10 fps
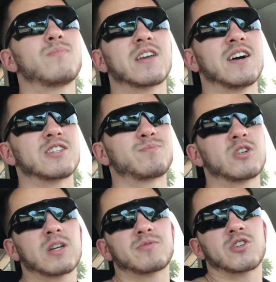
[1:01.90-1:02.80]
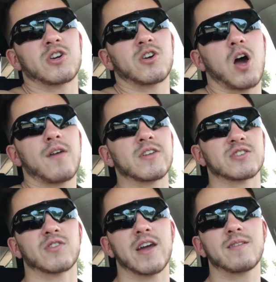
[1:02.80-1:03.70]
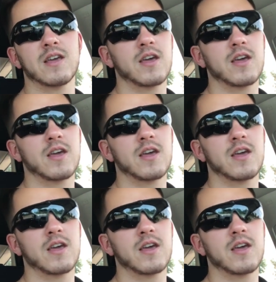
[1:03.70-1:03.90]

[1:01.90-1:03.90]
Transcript: Because push-ups are obvious, right?